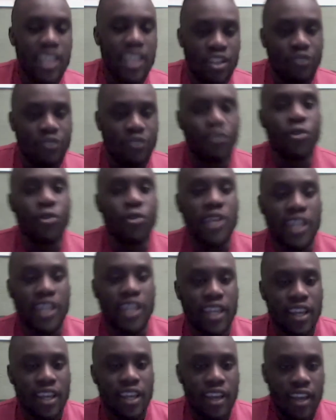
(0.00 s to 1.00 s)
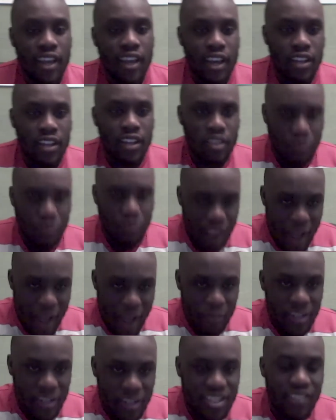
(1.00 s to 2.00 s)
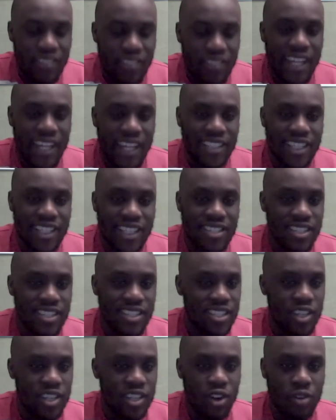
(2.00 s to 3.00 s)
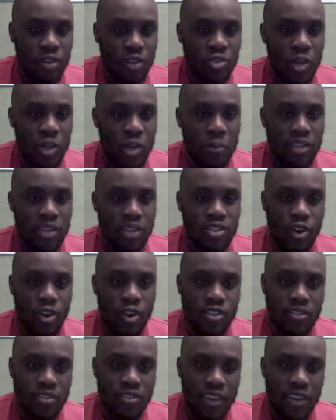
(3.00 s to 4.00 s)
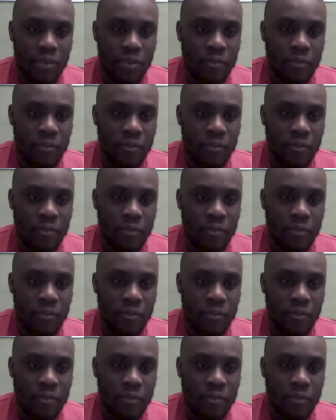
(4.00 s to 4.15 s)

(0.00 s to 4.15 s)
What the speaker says: and 40. Fam, the 17-18 season, he got 20 plus goals, fam.